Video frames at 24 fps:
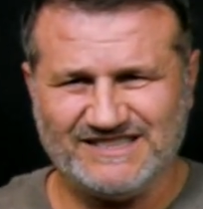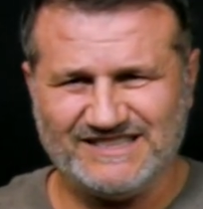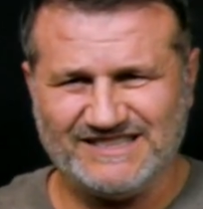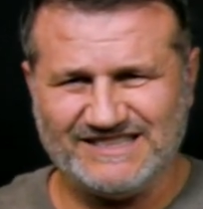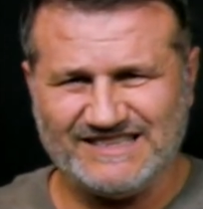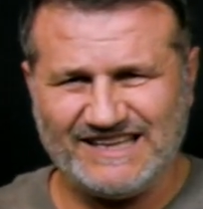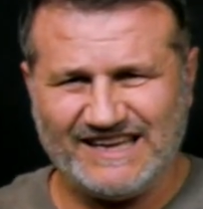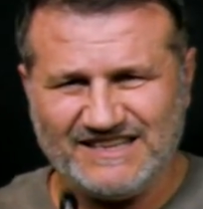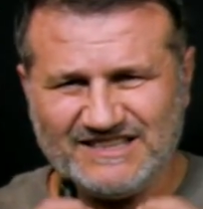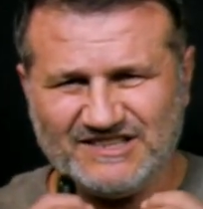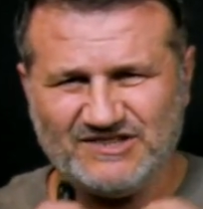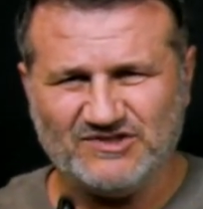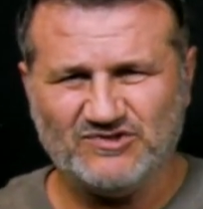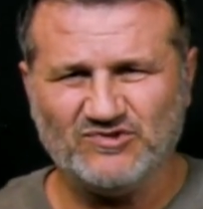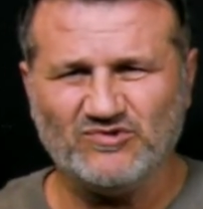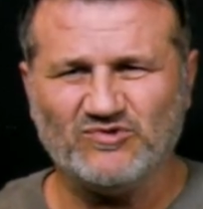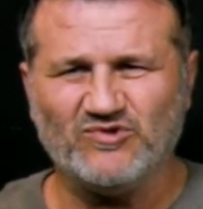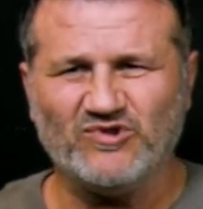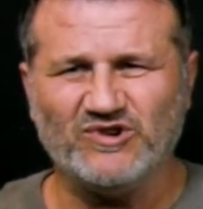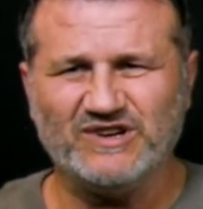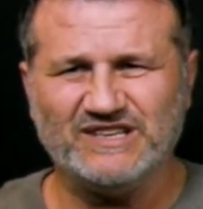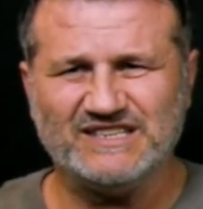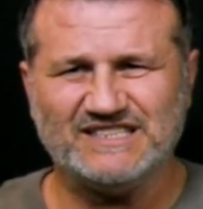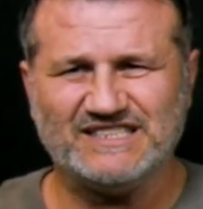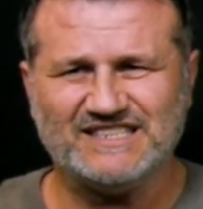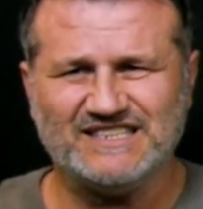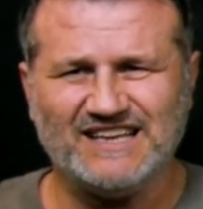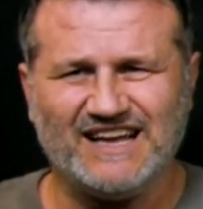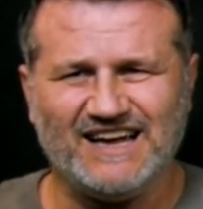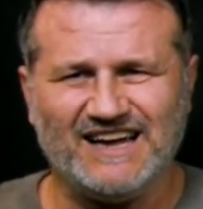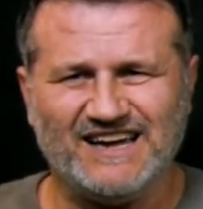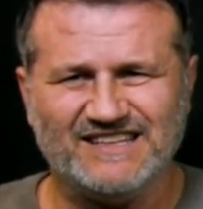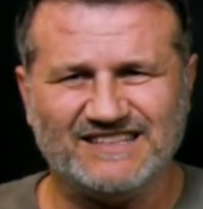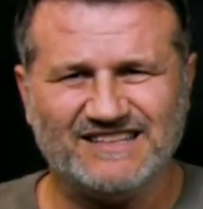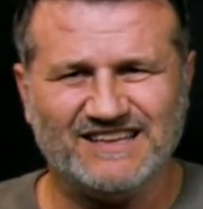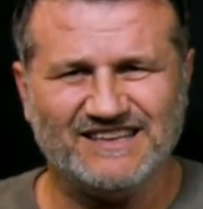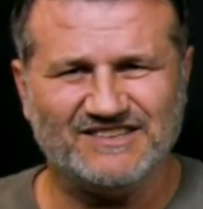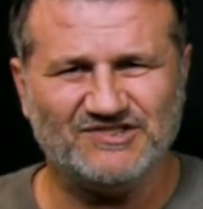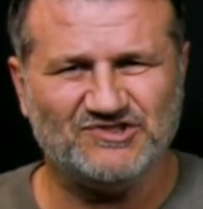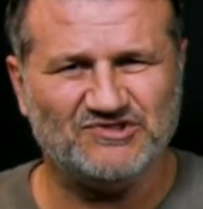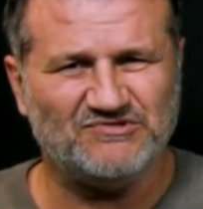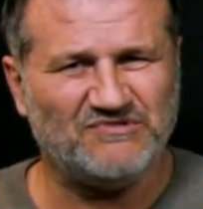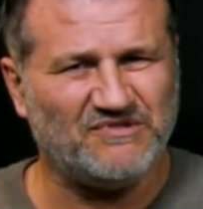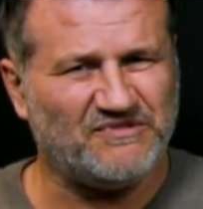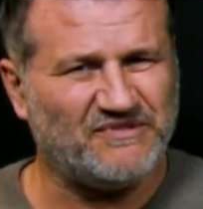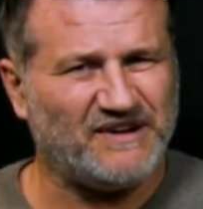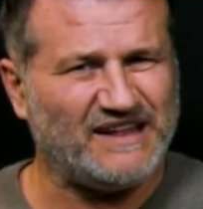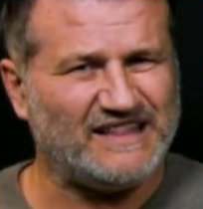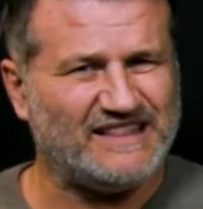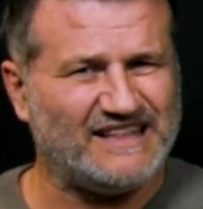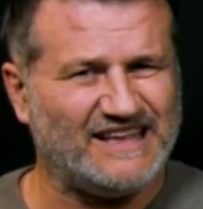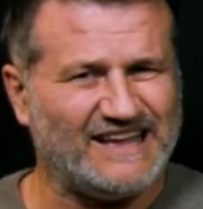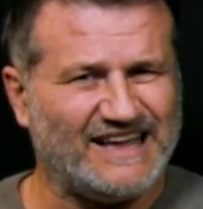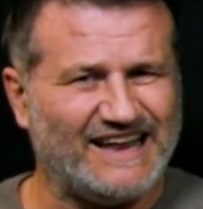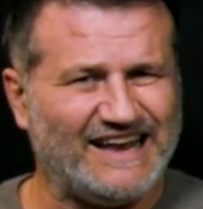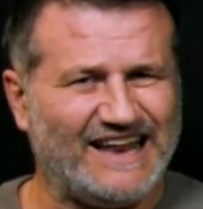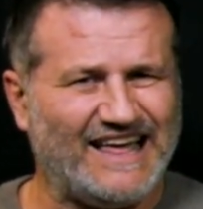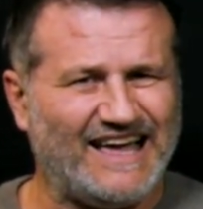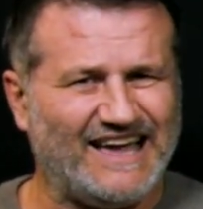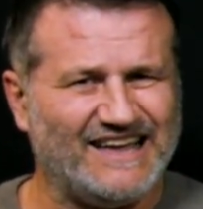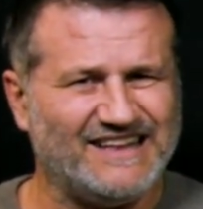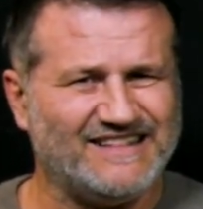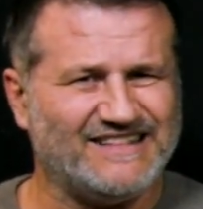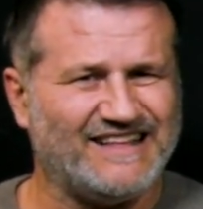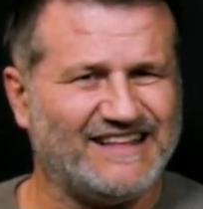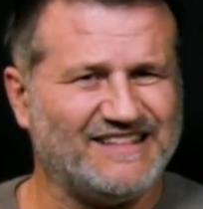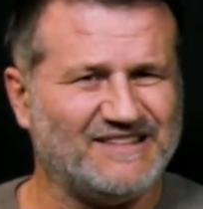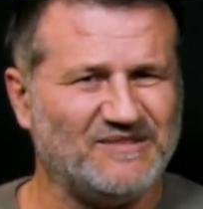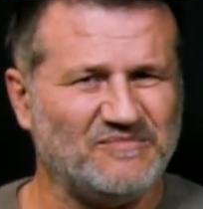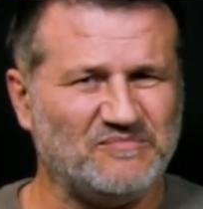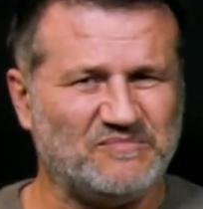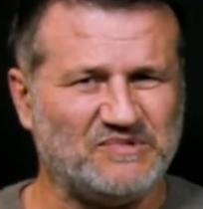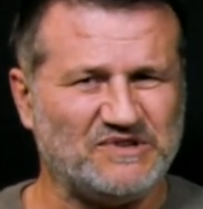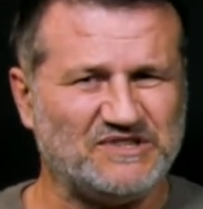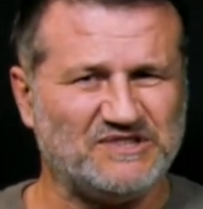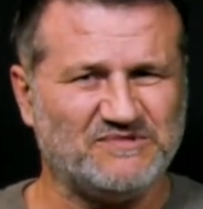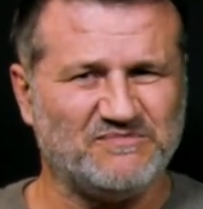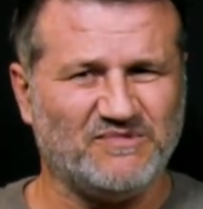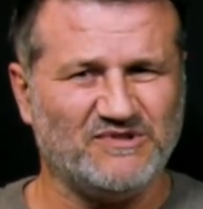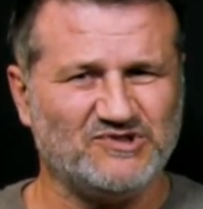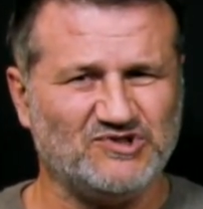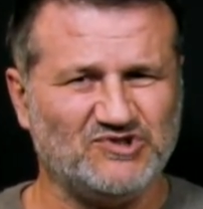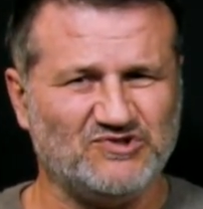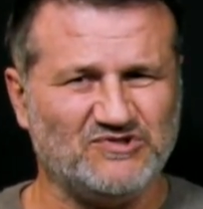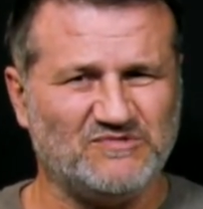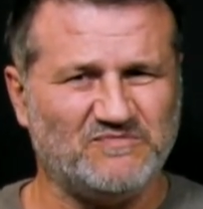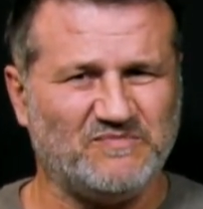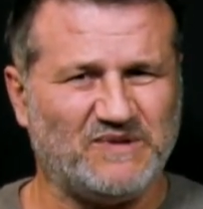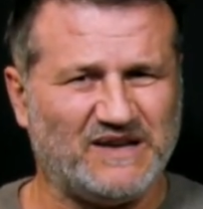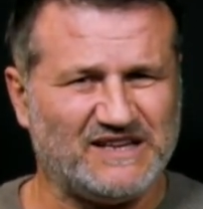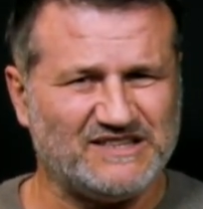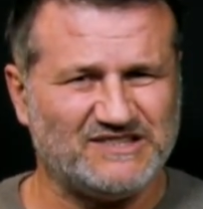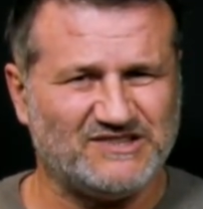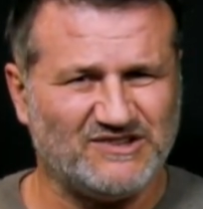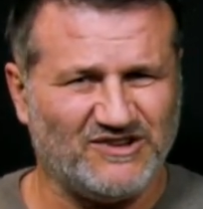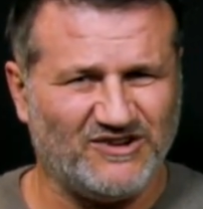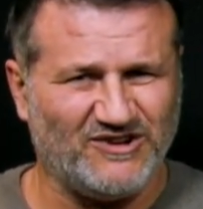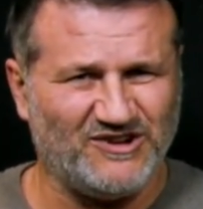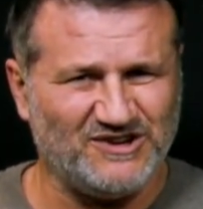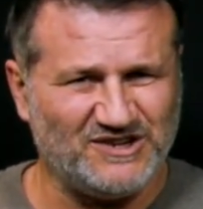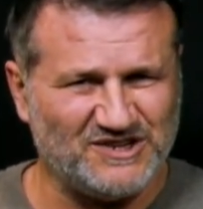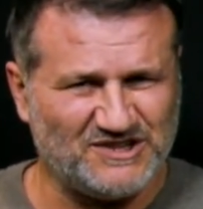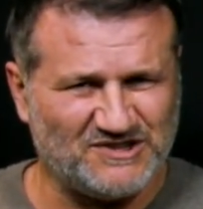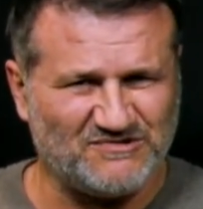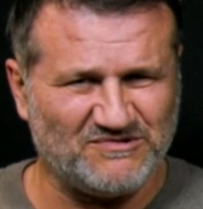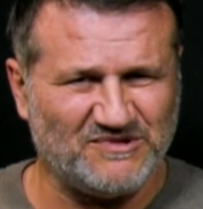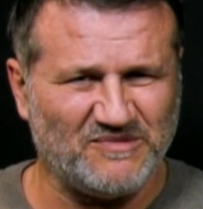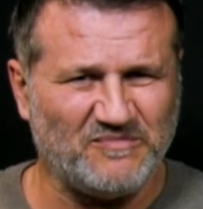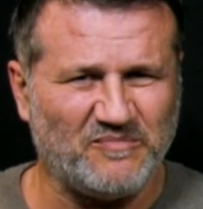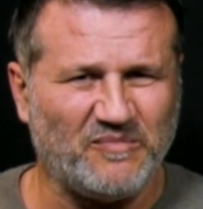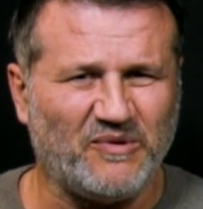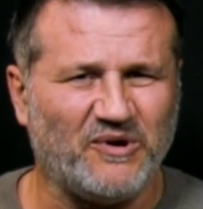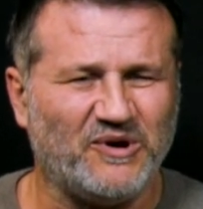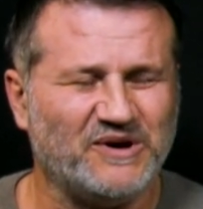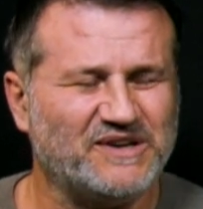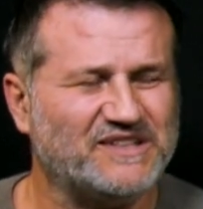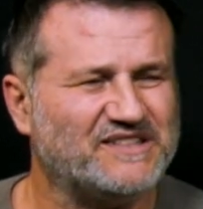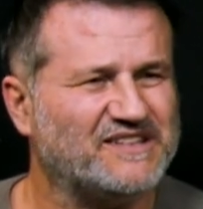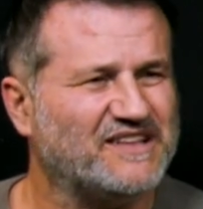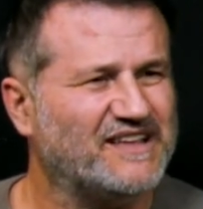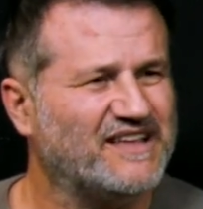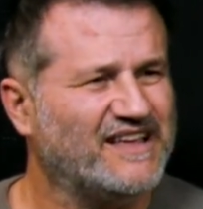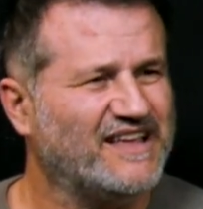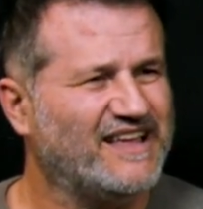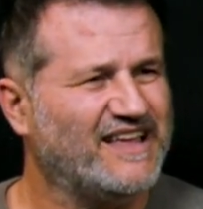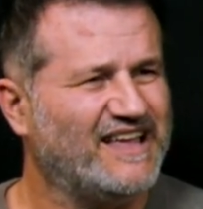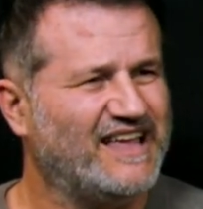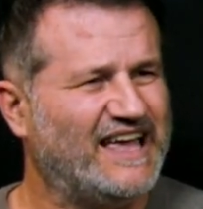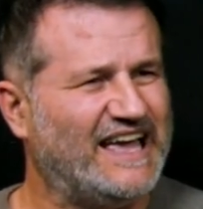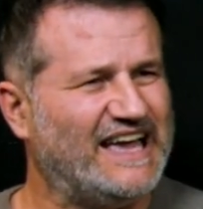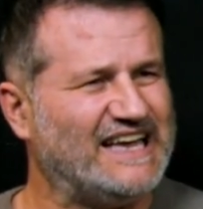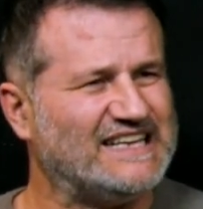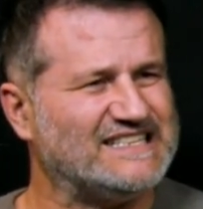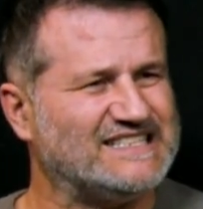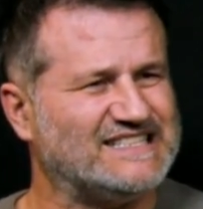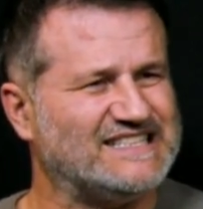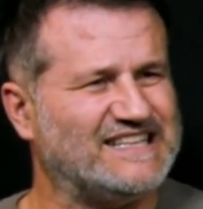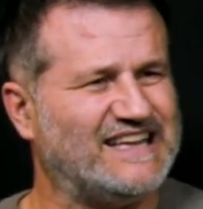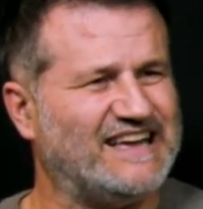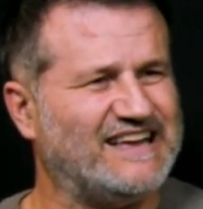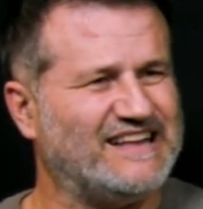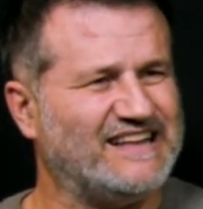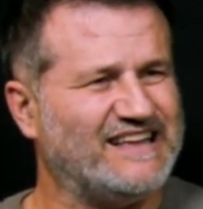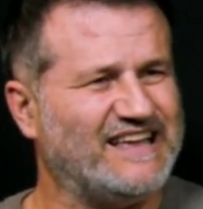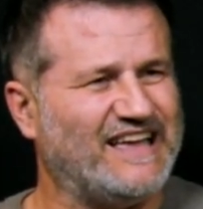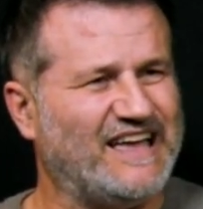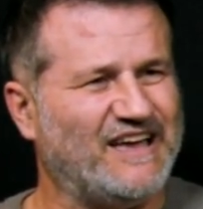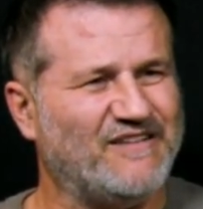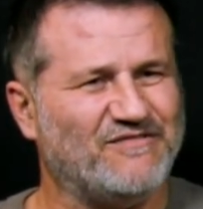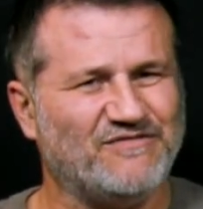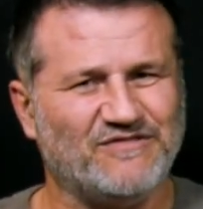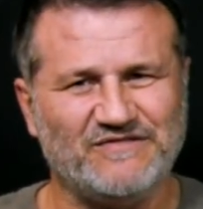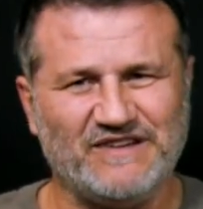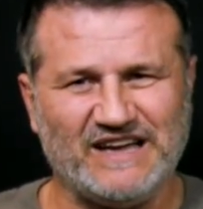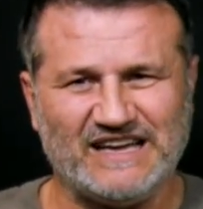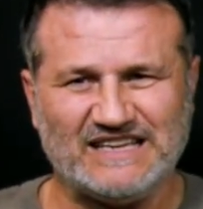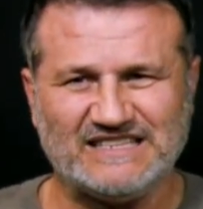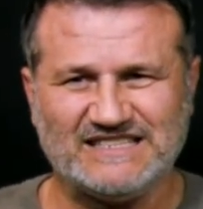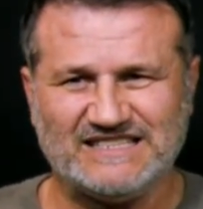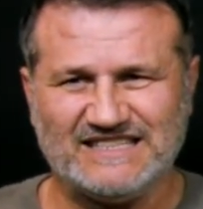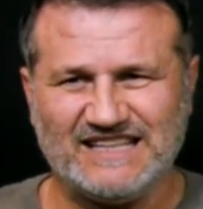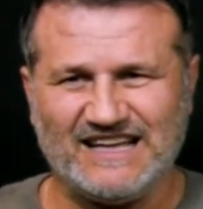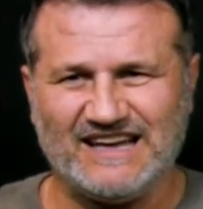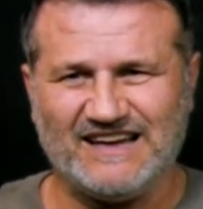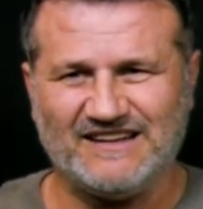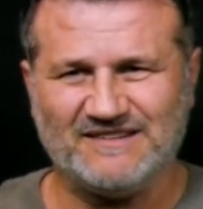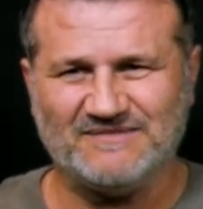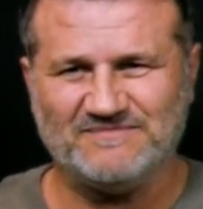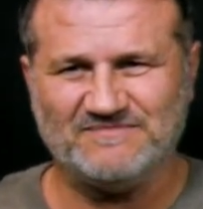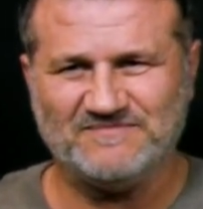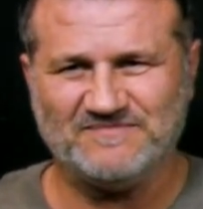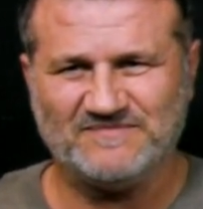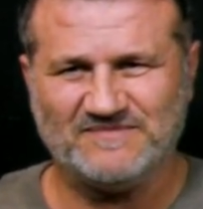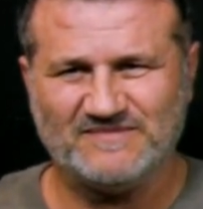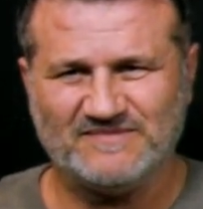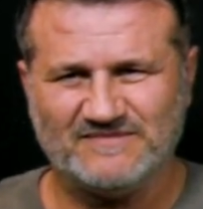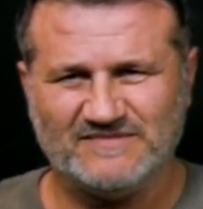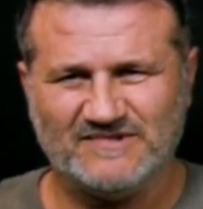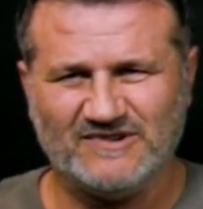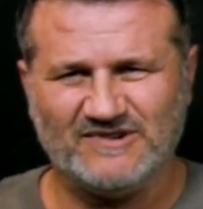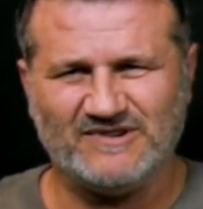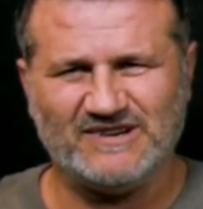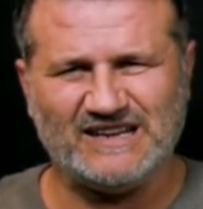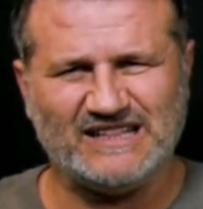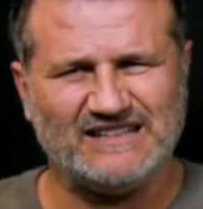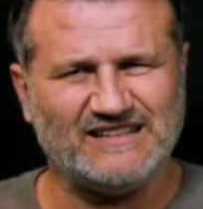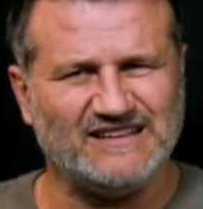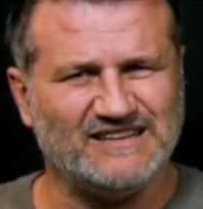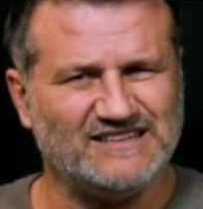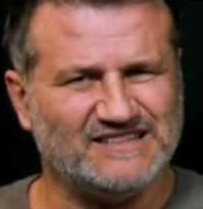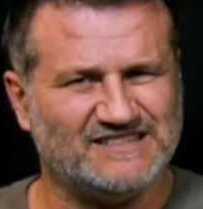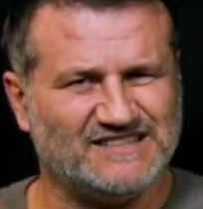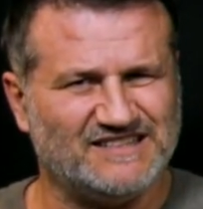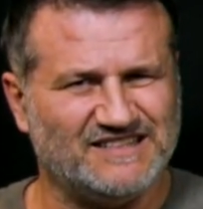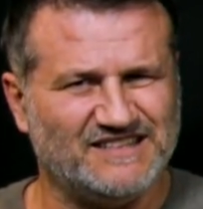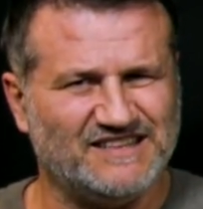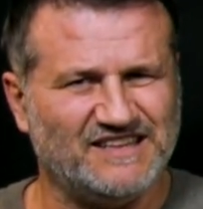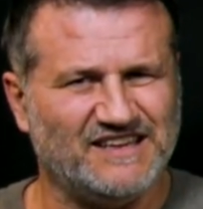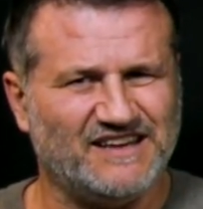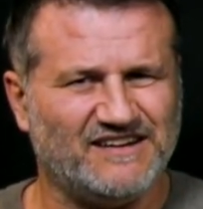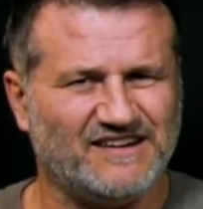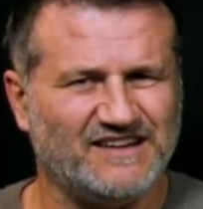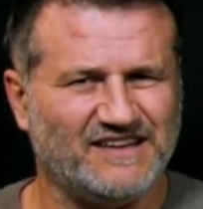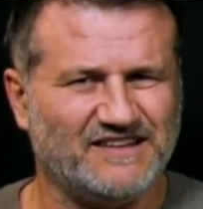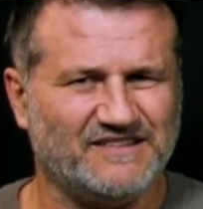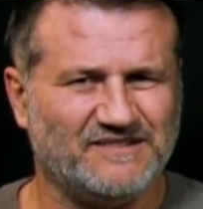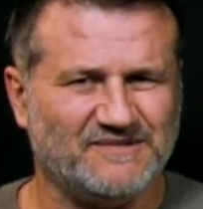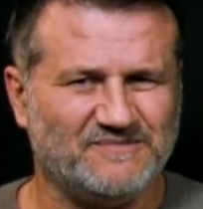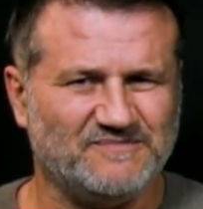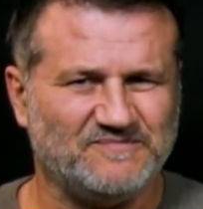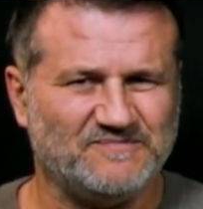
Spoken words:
tend to coincide, generating a line that in principle should pass only through the point x star f of x star, or at least near it.